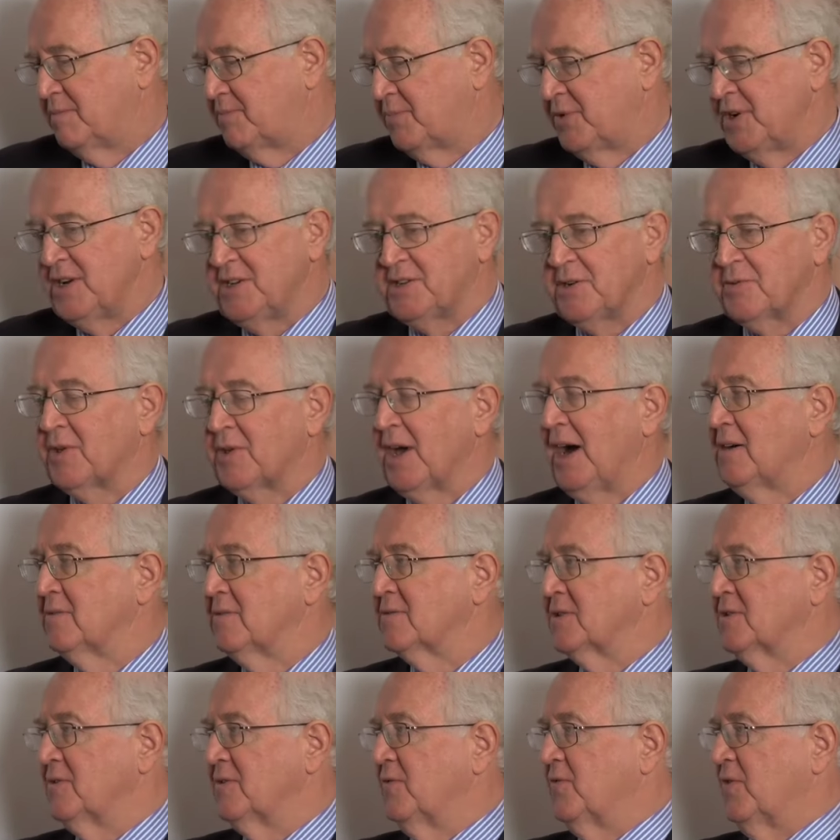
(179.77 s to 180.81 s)

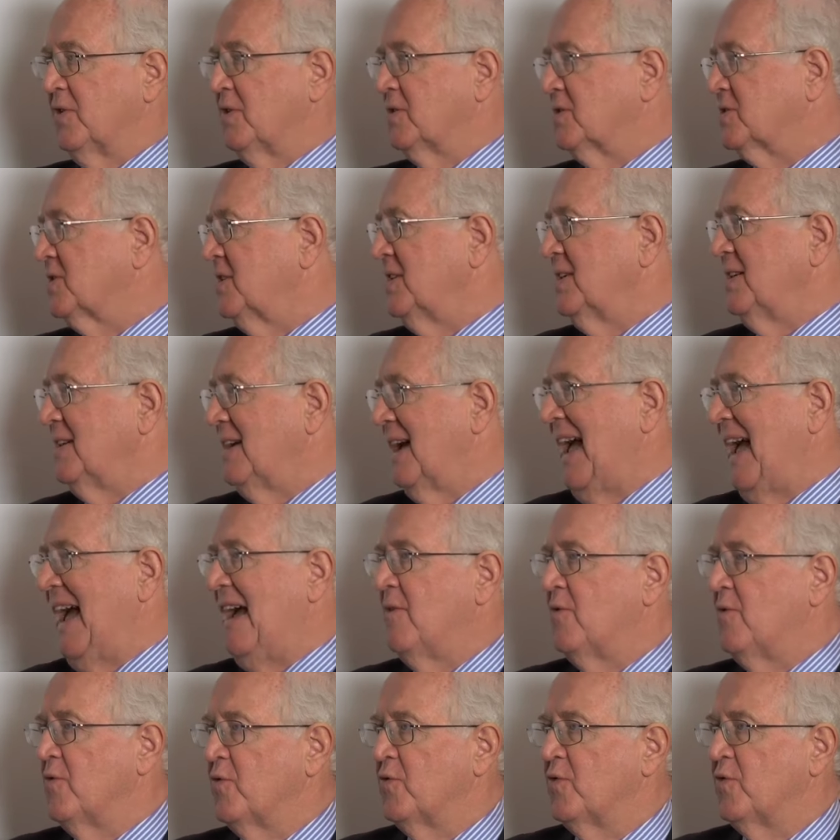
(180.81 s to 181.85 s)
Pre-2000, virtually
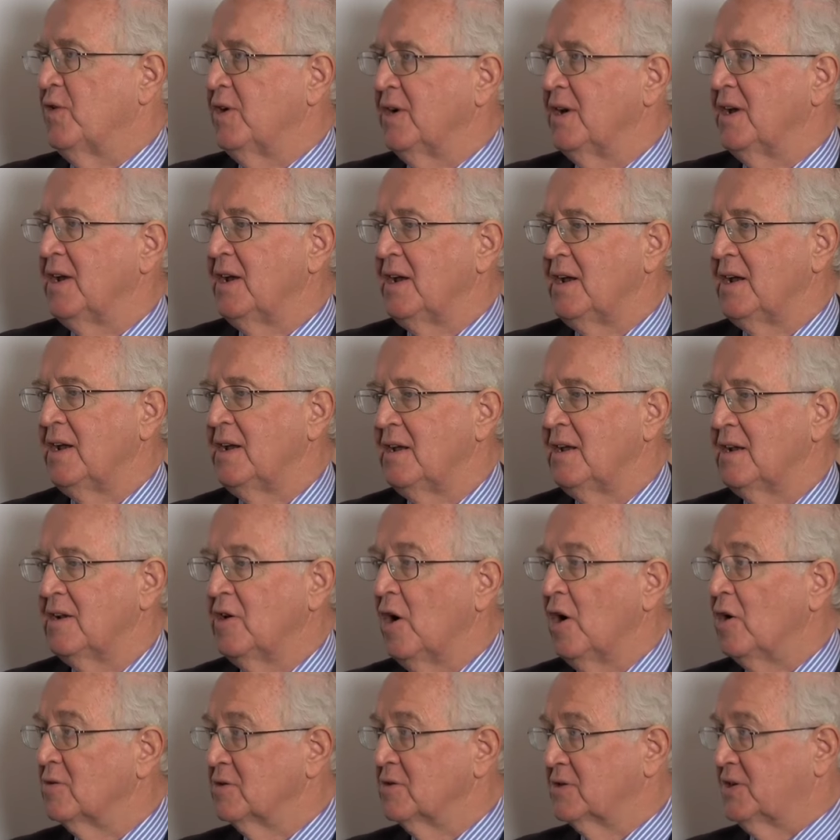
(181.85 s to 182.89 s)
every
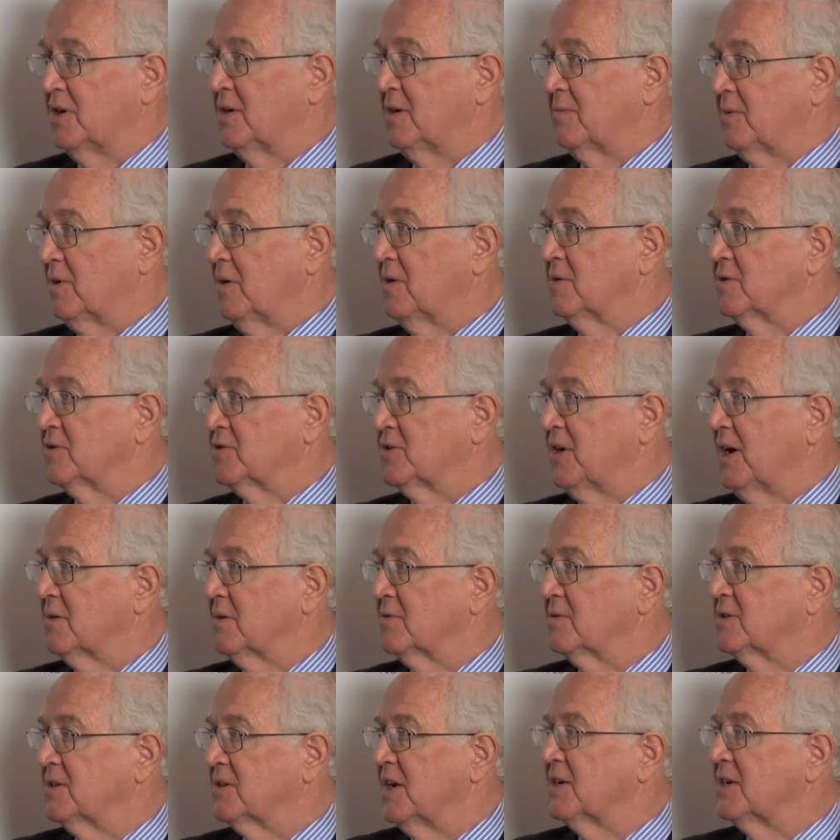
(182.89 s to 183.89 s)
long-term contract was